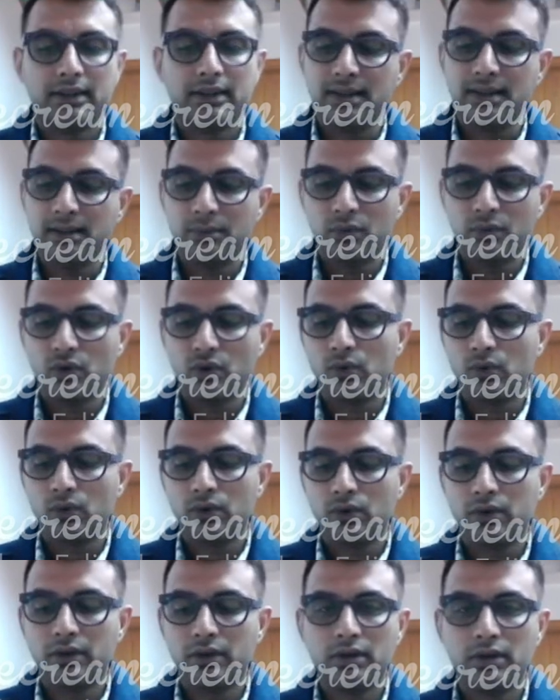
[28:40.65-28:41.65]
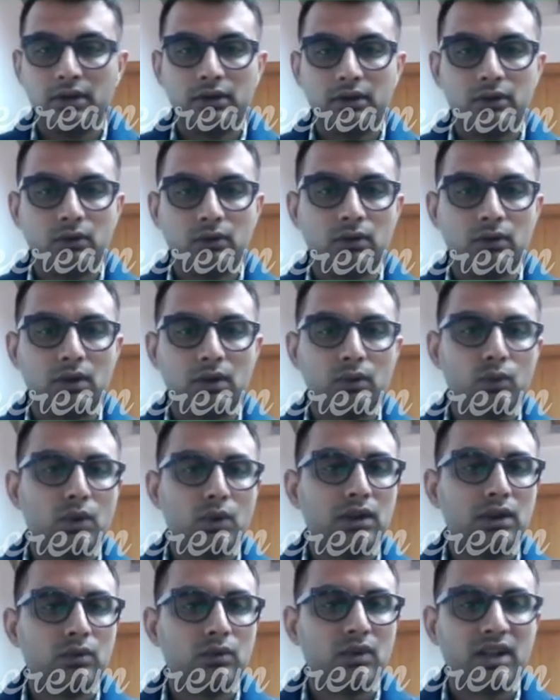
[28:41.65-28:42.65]
Zip code
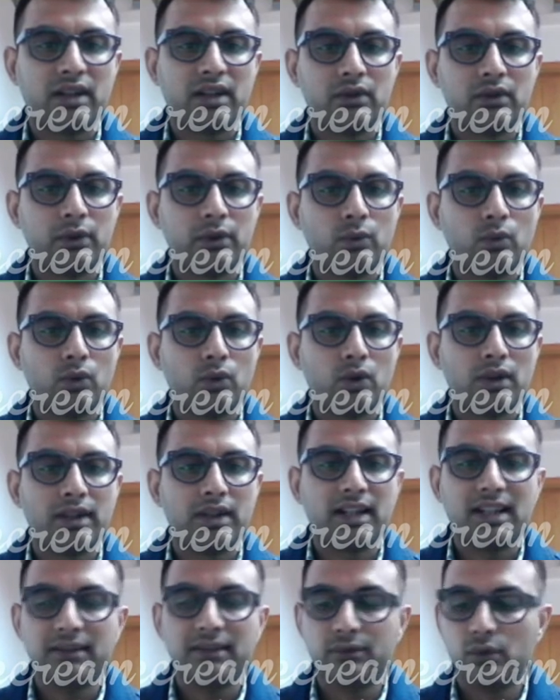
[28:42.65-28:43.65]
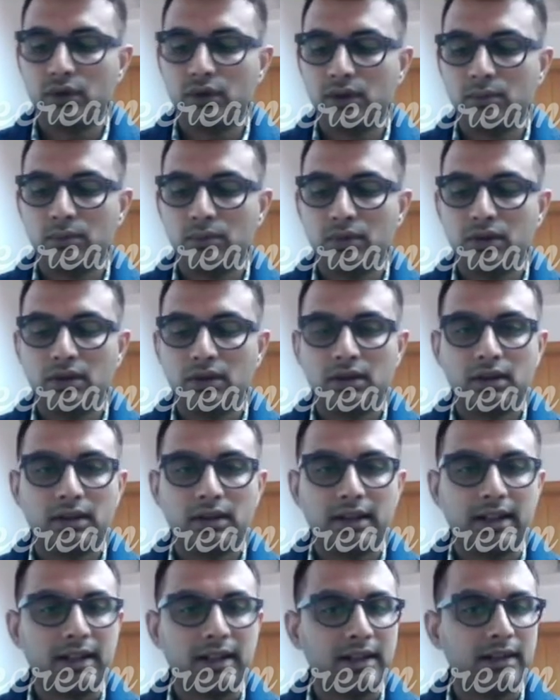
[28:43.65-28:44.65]
211, whatever you want, telephone number,
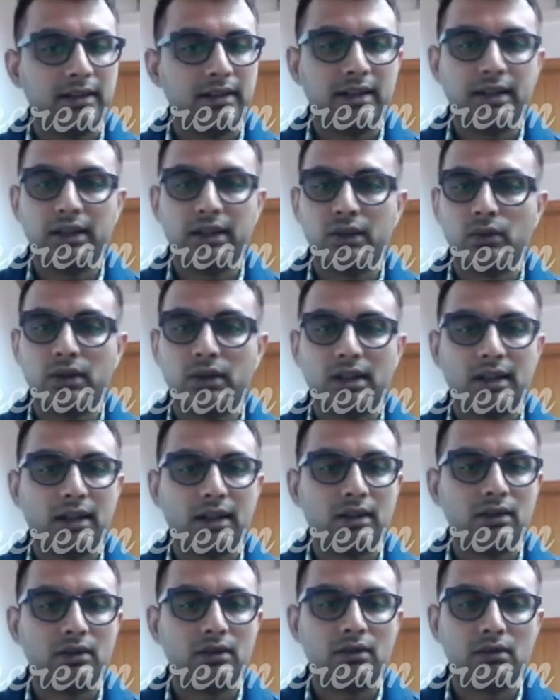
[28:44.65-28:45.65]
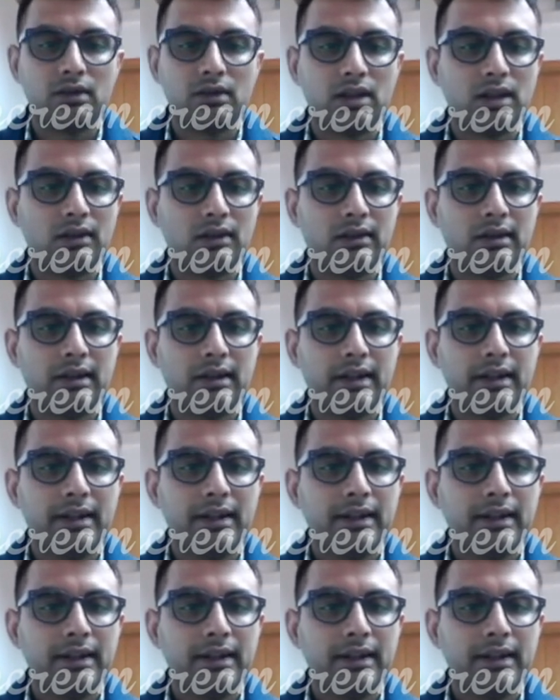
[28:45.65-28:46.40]
anything you can add here.